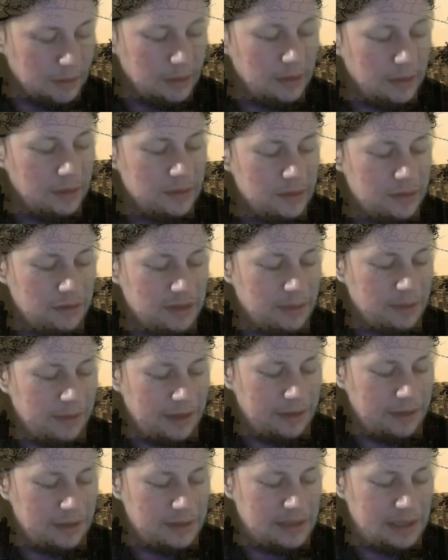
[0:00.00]
Dr.
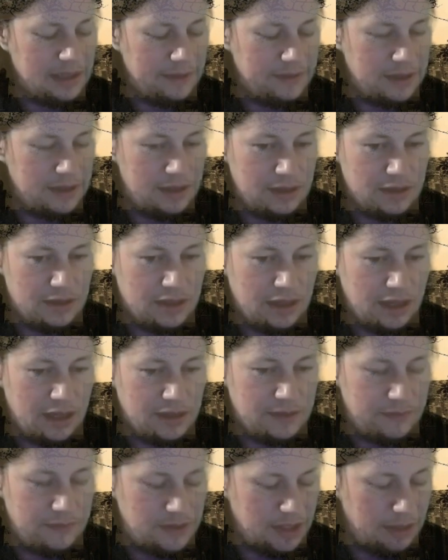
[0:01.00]
Magnus lifted his glass
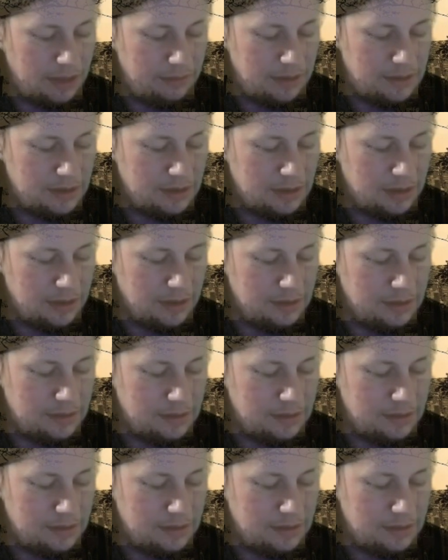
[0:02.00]
of sherry to the light.